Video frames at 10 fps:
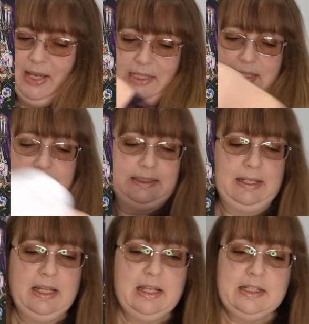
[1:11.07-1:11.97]
Alice.
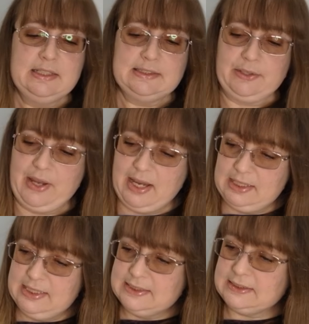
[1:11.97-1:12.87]
So
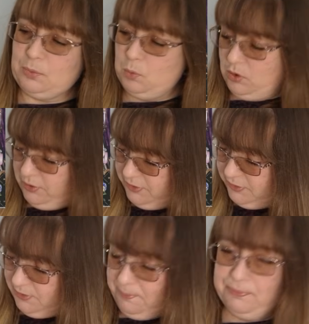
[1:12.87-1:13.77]
Alice
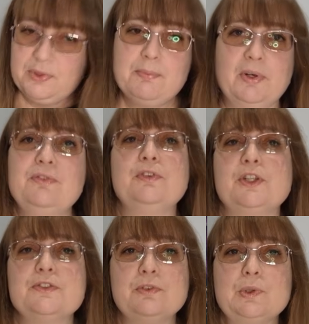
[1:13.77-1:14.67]
was my
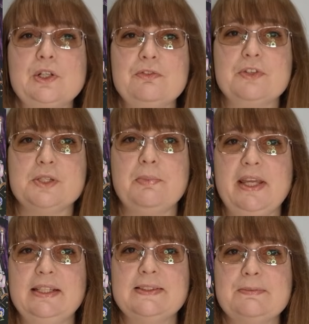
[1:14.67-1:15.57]
first full coverage
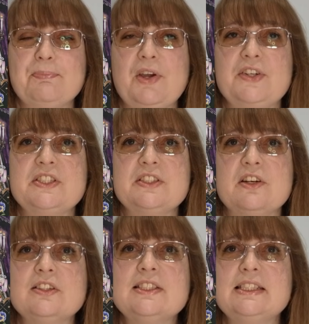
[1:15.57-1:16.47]
piece. I
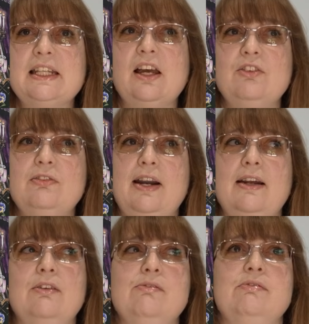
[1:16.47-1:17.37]
started it
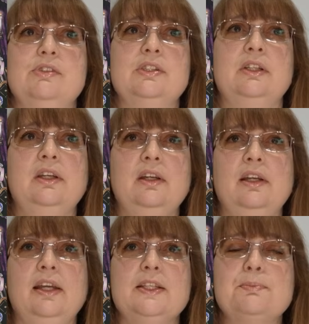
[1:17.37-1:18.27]
around,
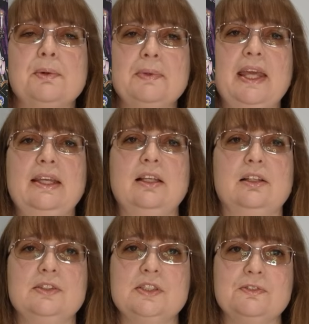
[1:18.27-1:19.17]
it's probably getting
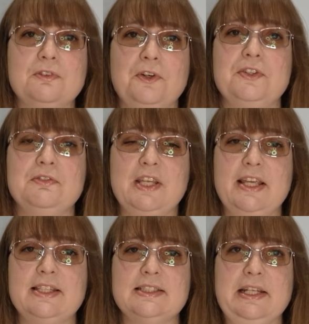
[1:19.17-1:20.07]
close to 5
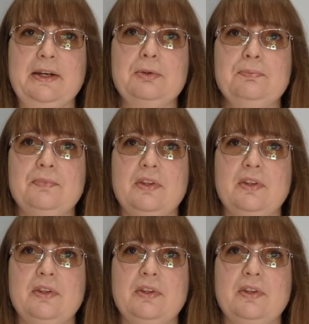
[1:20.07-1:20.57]
years now.